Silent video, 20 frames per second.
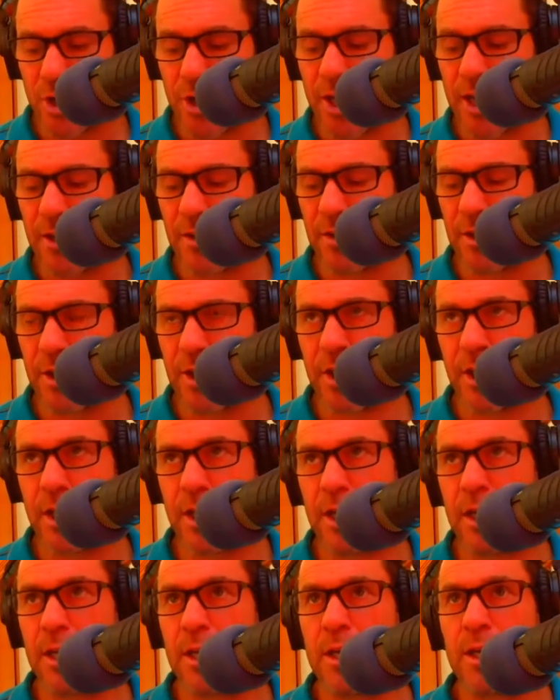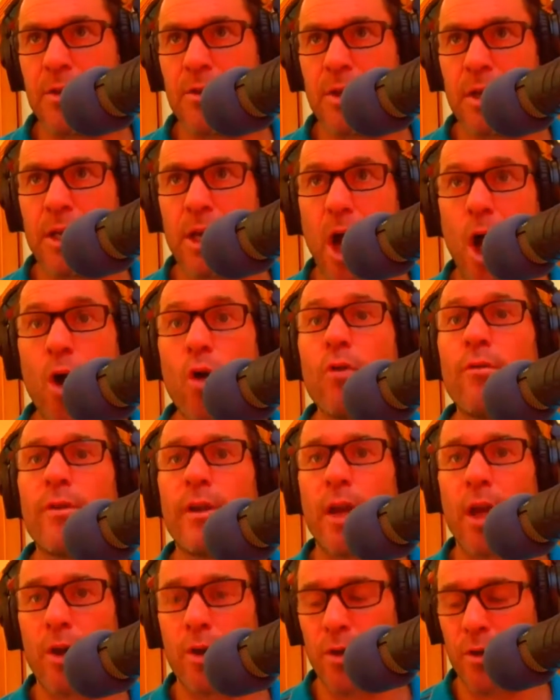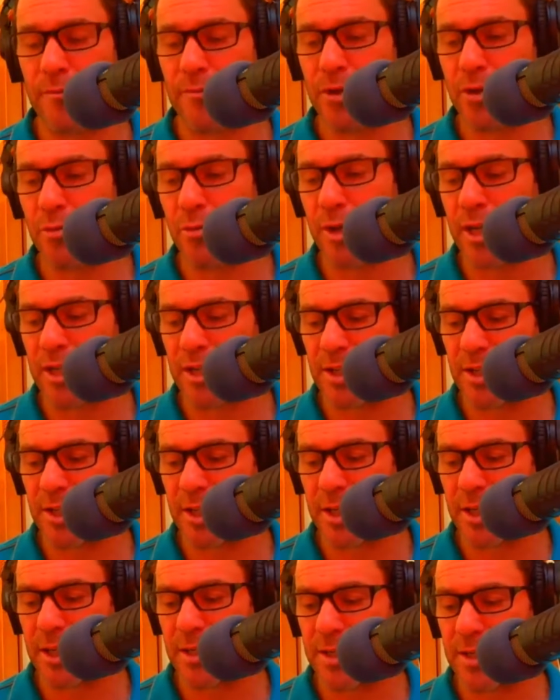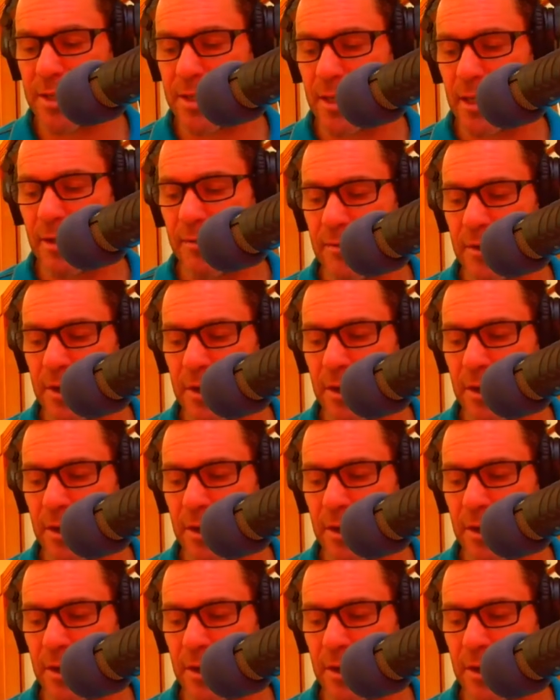that the overload of stress is delivered